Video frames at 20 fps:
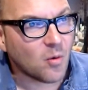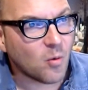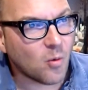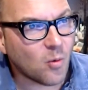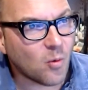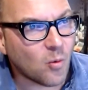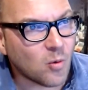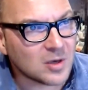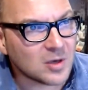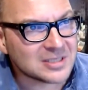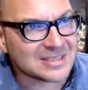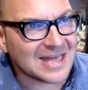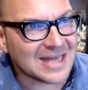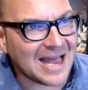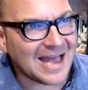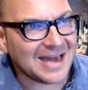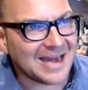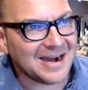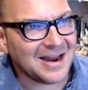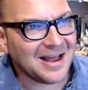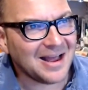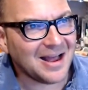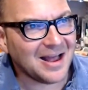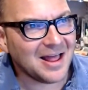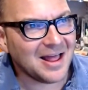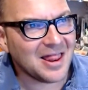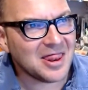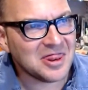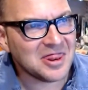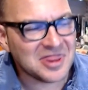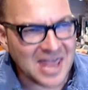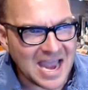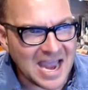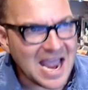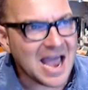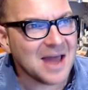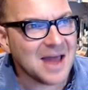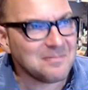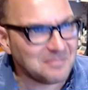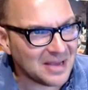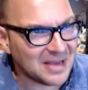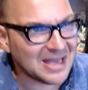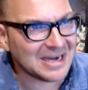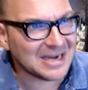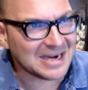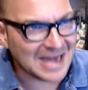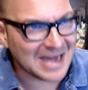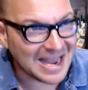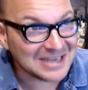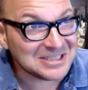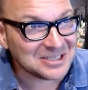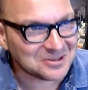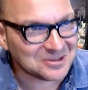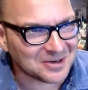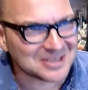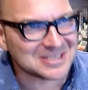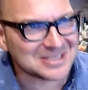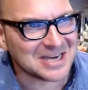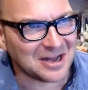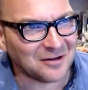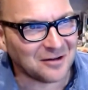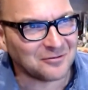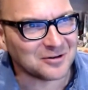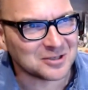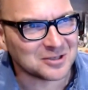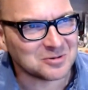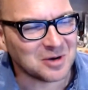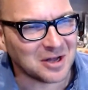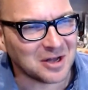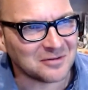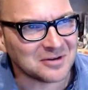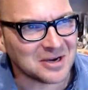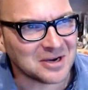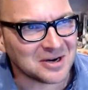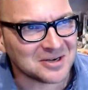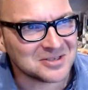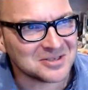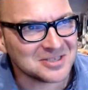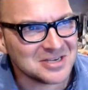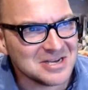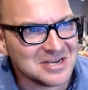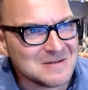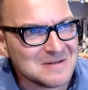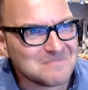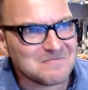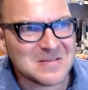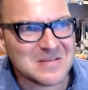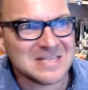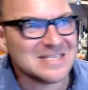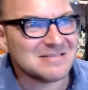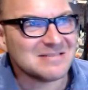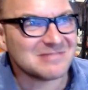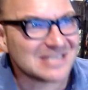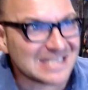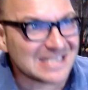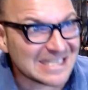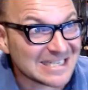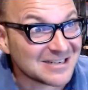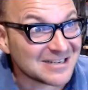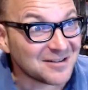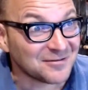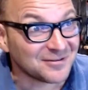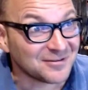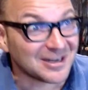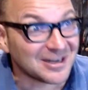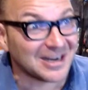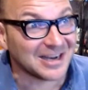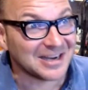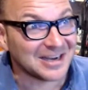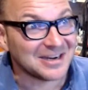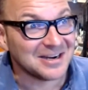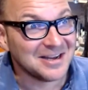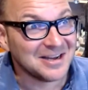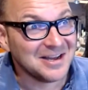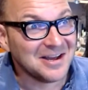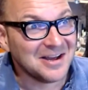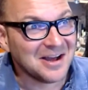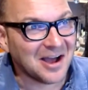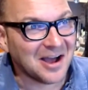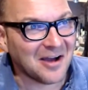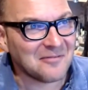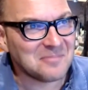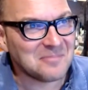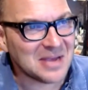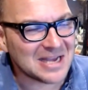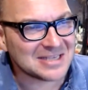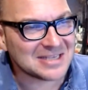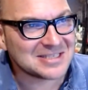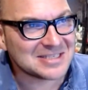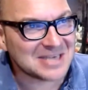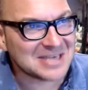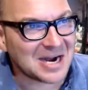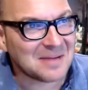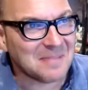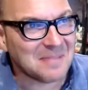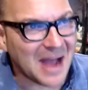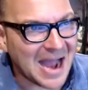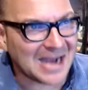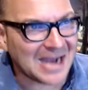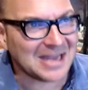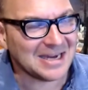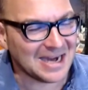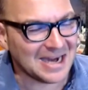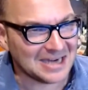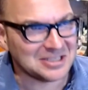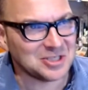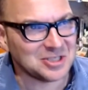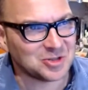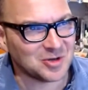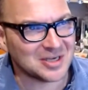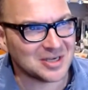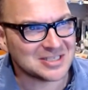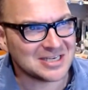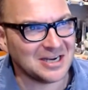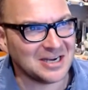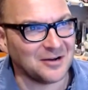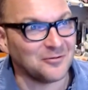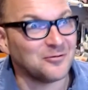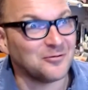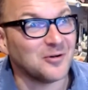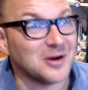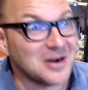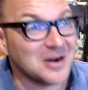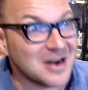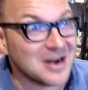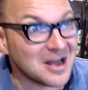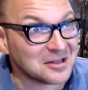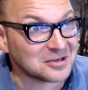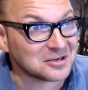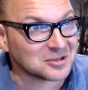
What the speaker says: was that they had been in antitrust hell for 12 years and they were terrified of being stuck back in antitrust hell for another